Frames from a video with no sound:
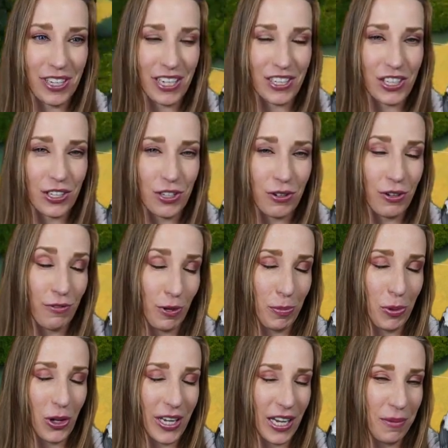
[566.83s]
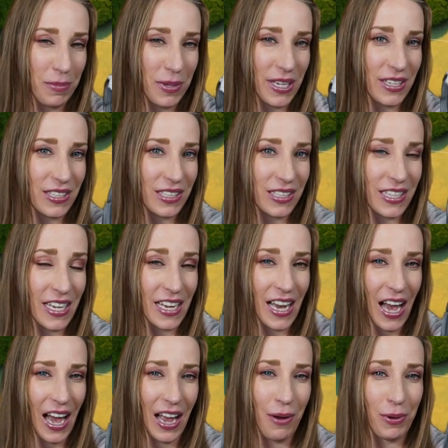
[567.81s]
to, if you're playing on PC,
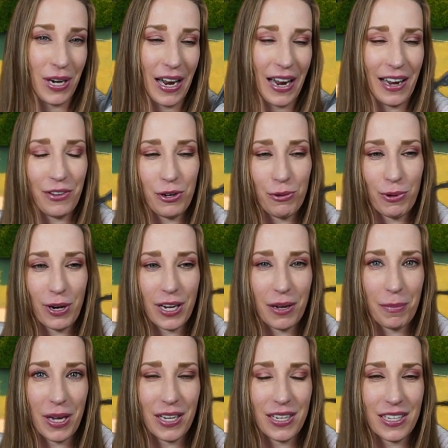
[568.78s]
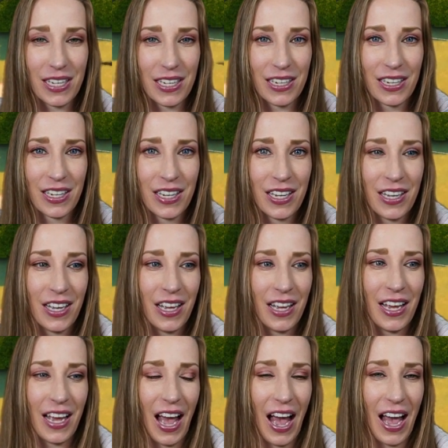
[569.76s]
I would highly recommend it.
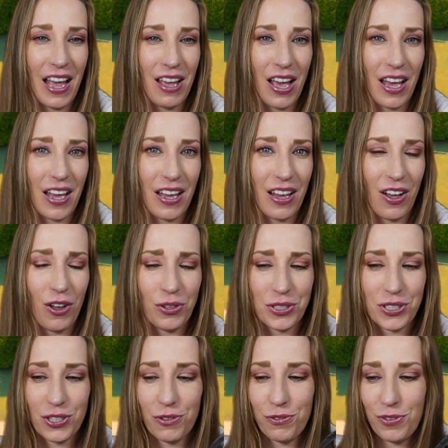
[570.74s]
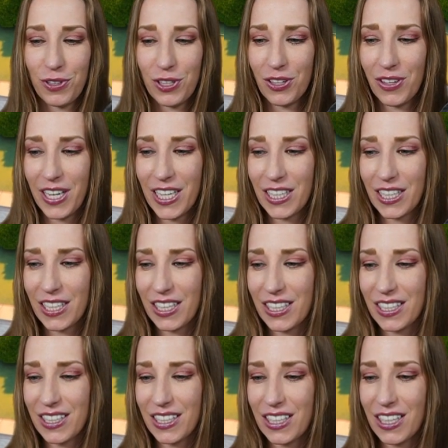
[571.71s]
I also feel like
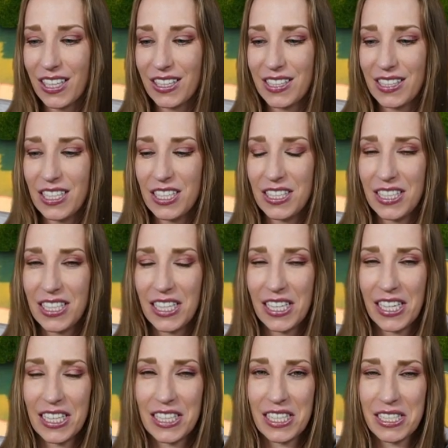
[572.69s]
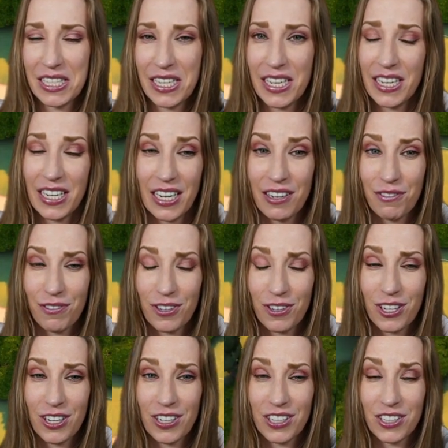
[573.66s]
CC is needed
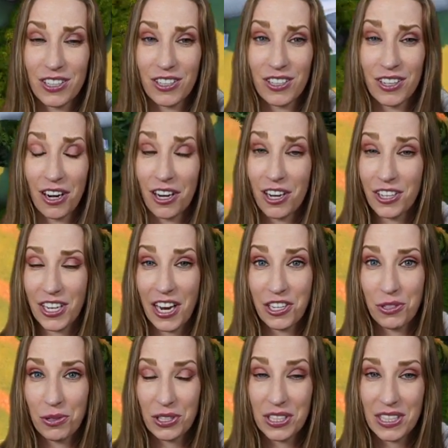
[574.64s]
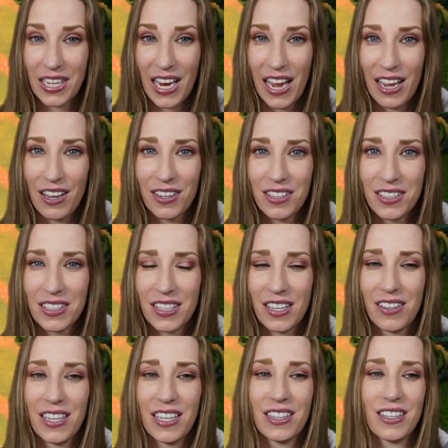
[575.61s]
for certain architectural styles.
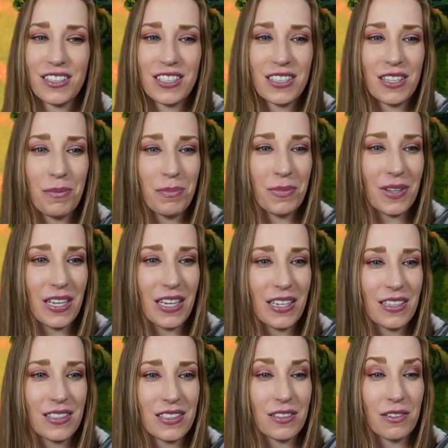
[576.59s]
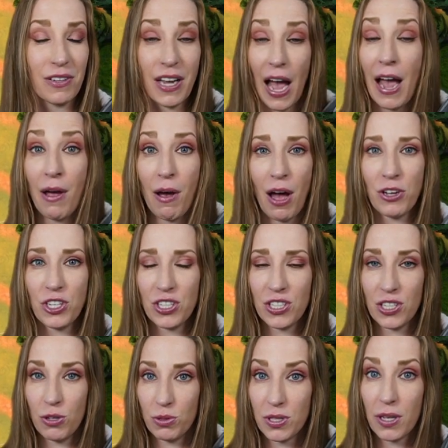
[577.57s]
Like there's some things, like I'll just
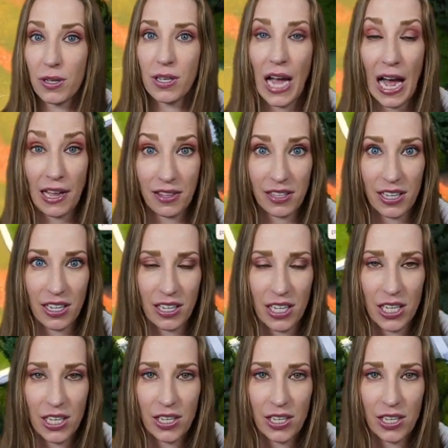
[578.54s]
use Gothic.